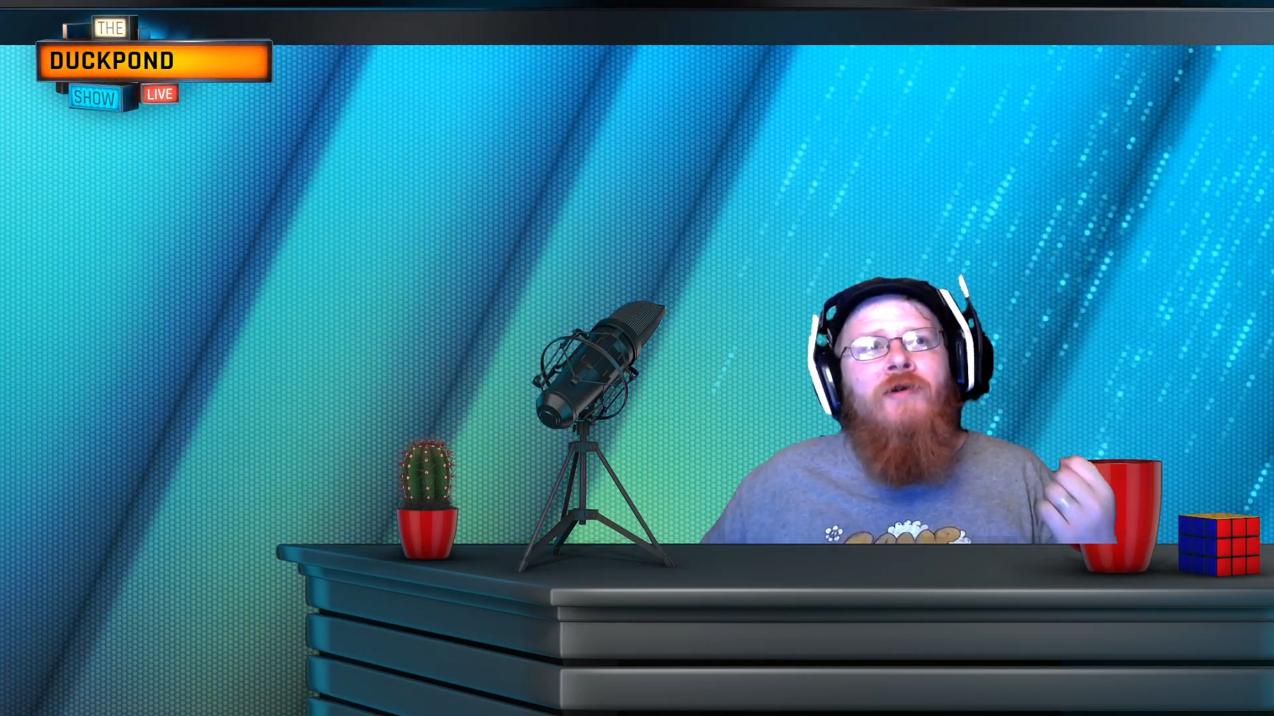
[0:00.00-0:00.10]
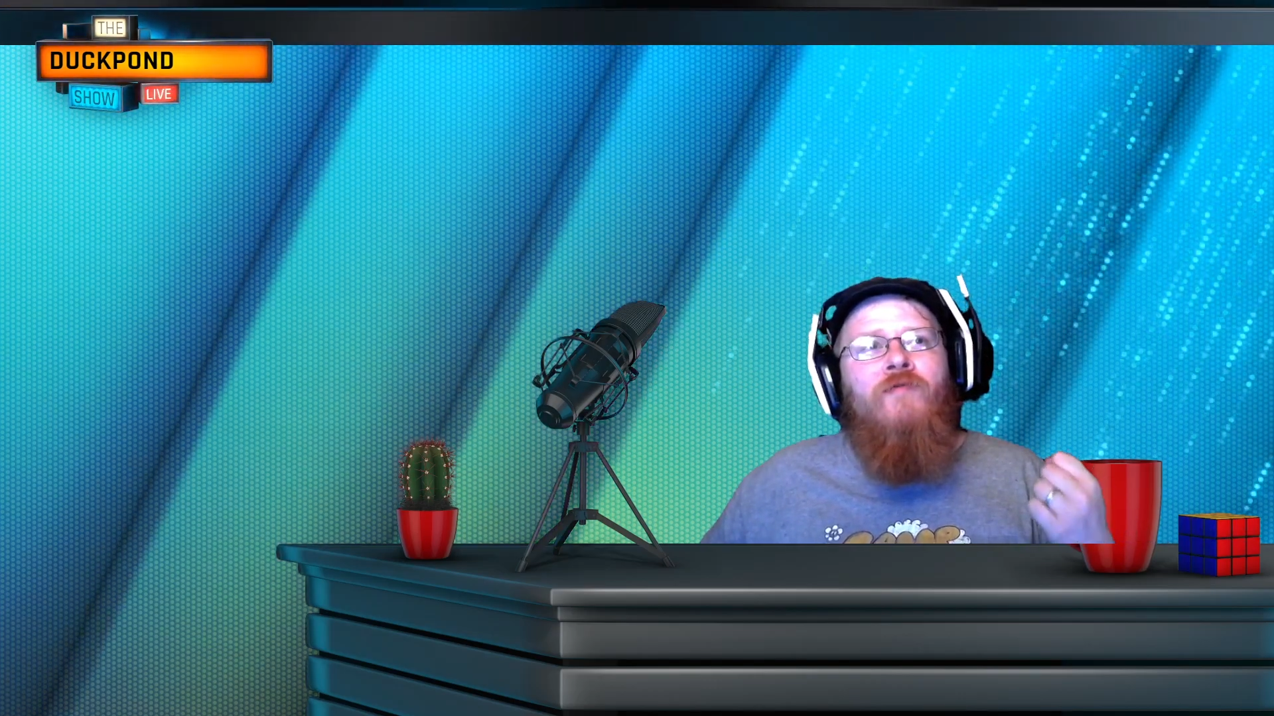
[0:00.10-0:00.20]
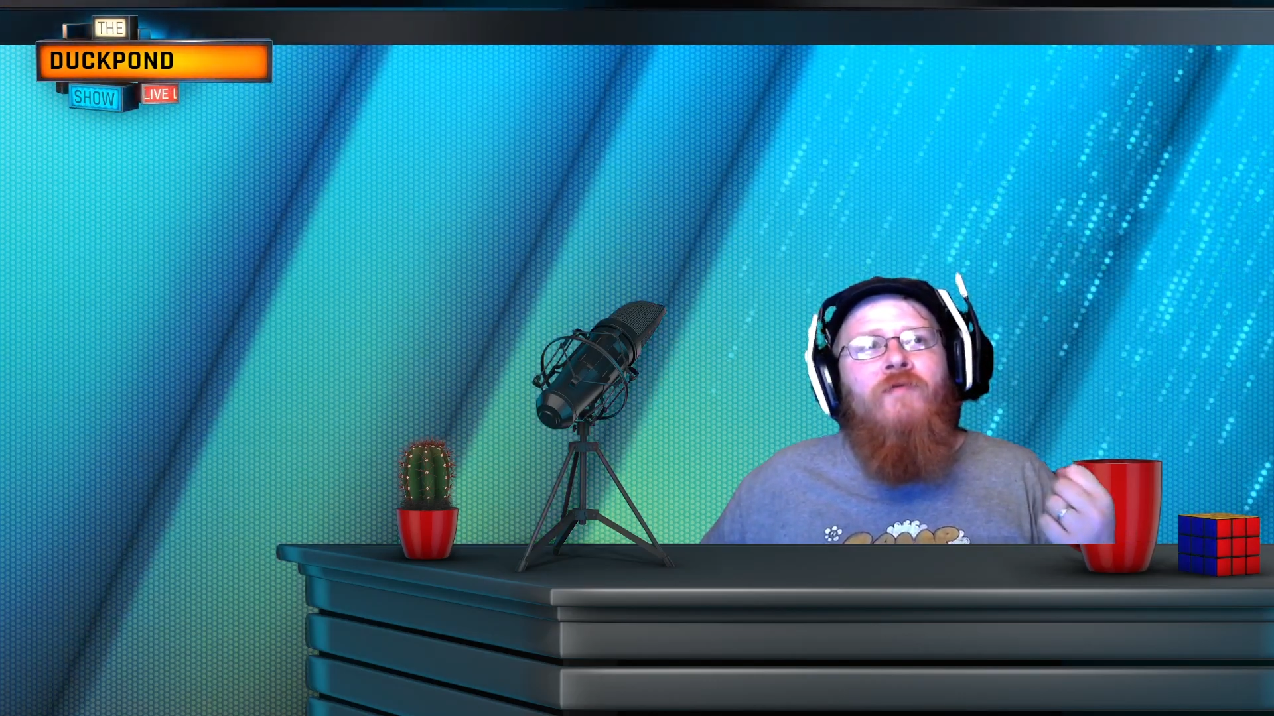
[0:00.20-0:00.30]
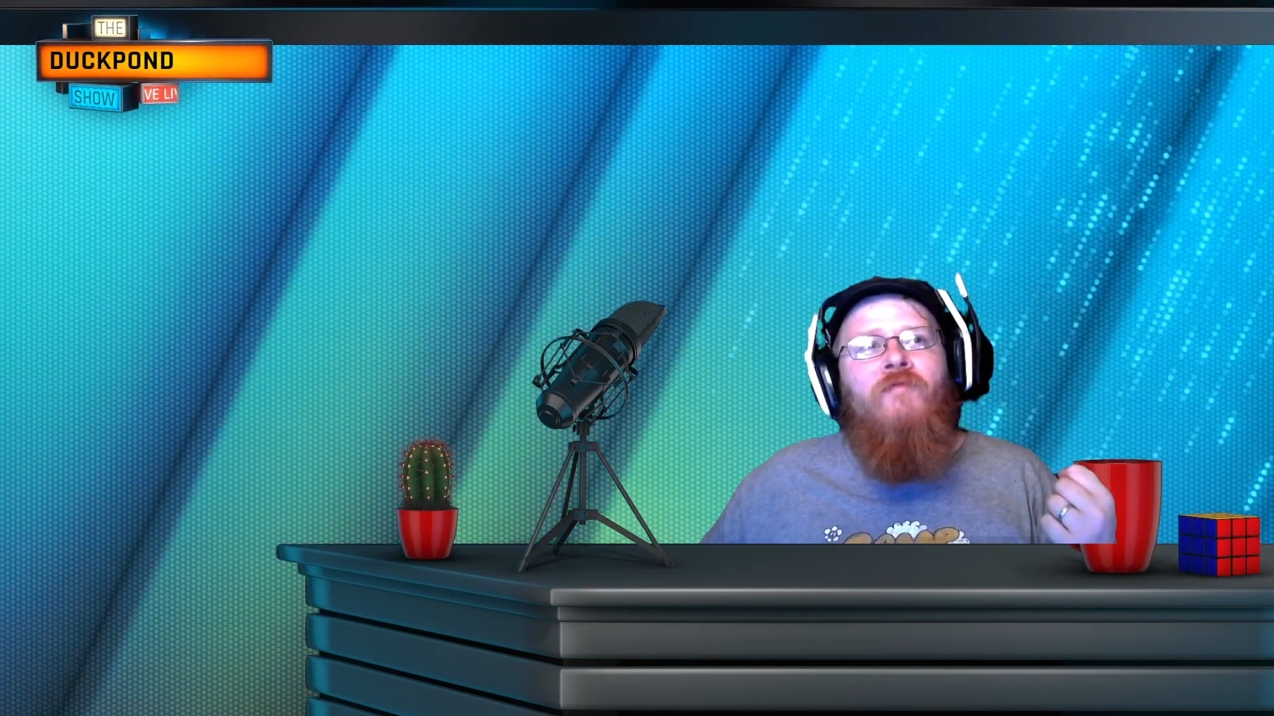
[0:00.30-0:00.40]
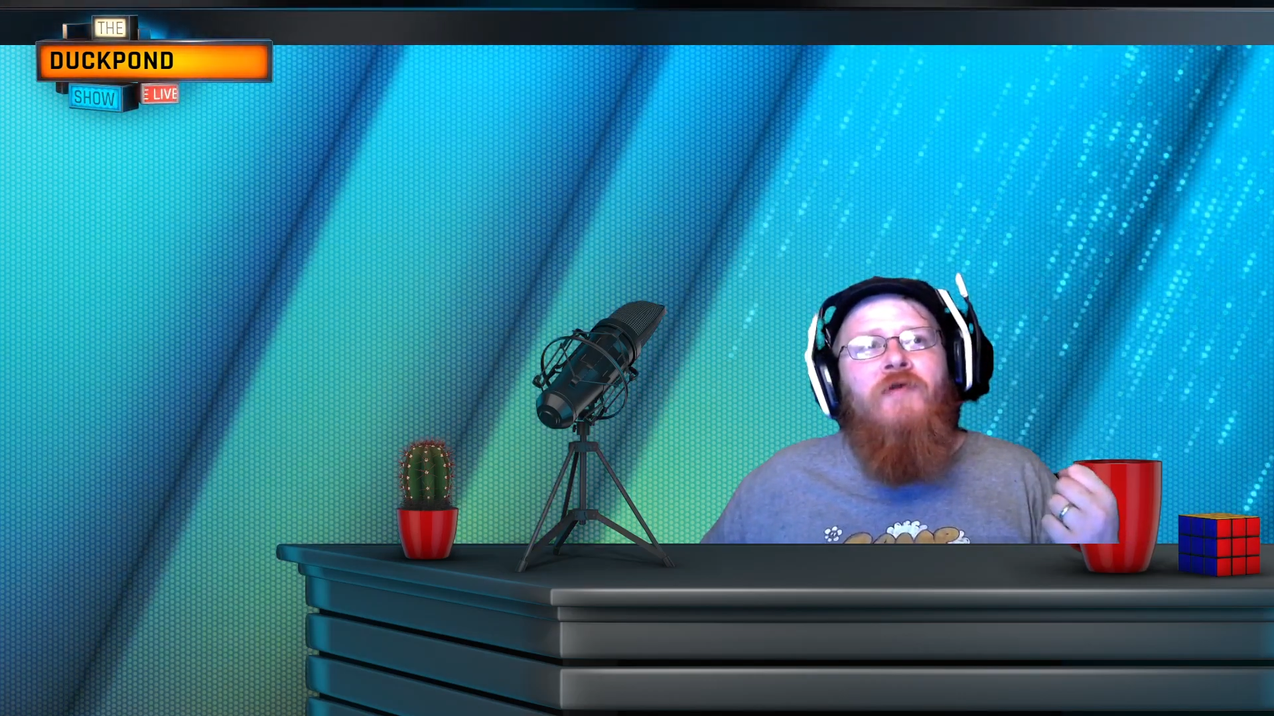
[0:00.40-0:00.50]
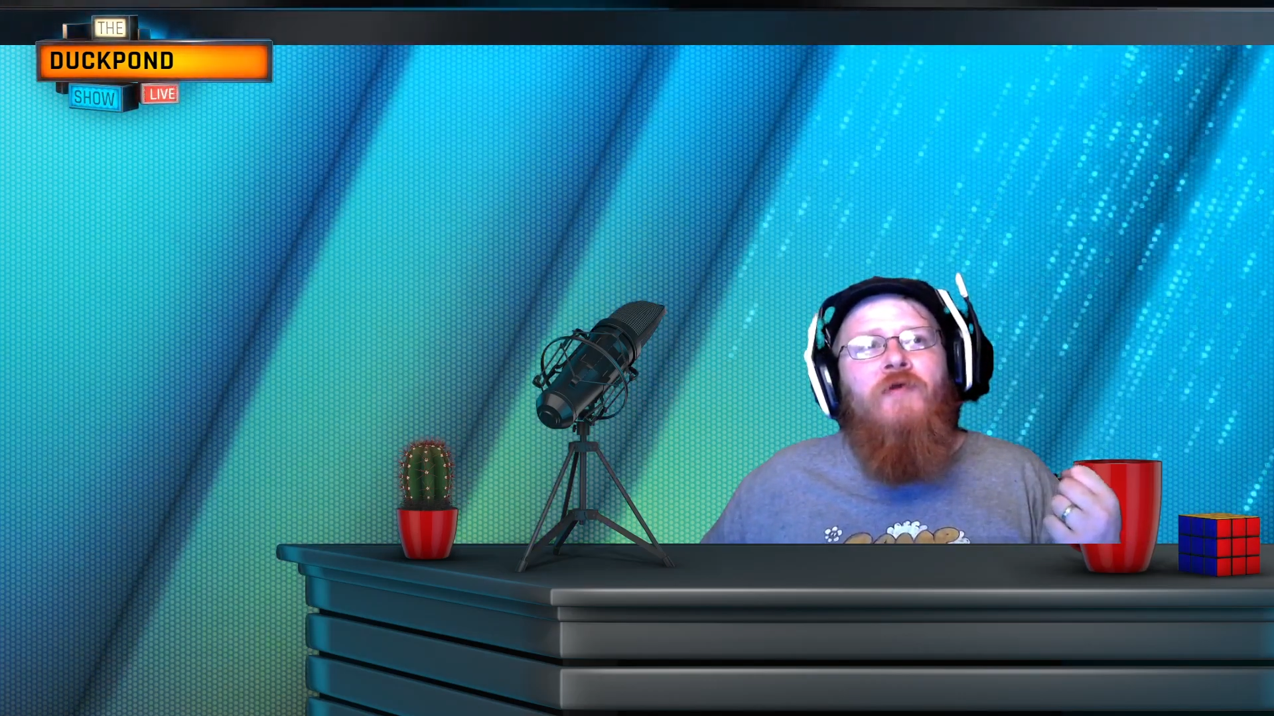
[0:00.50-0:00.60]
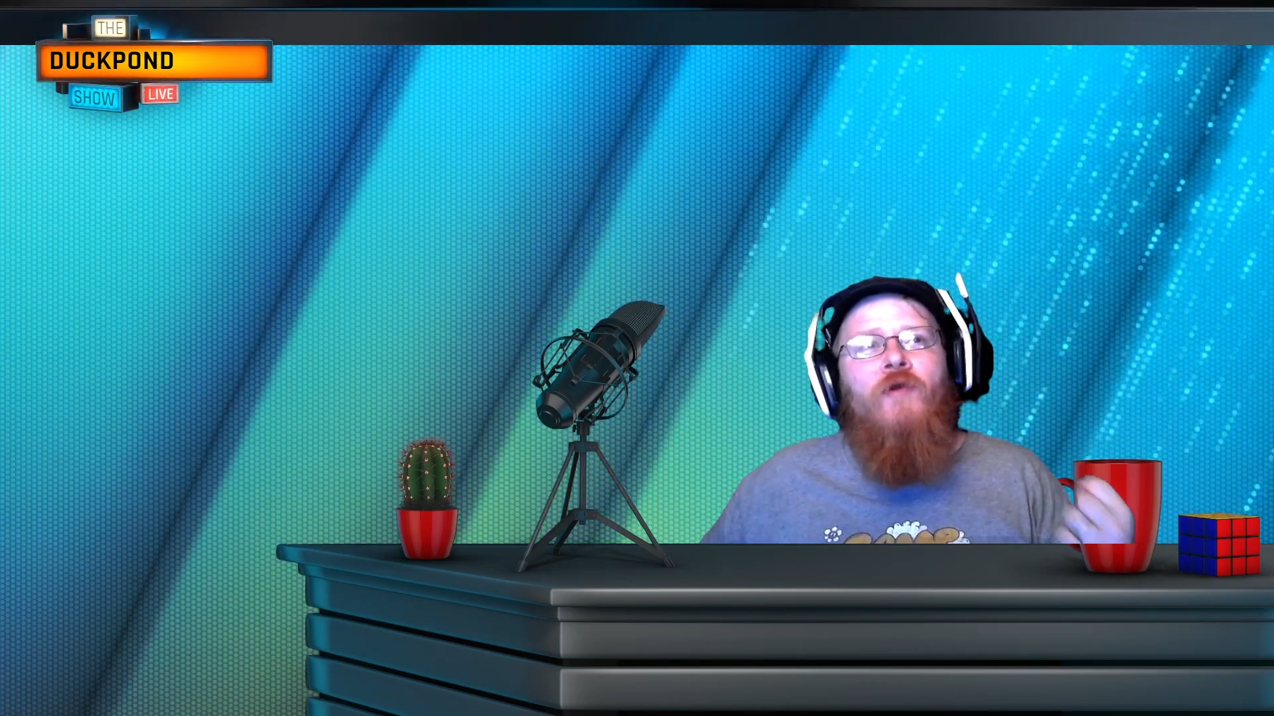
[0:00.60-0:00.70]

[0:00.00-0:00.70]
review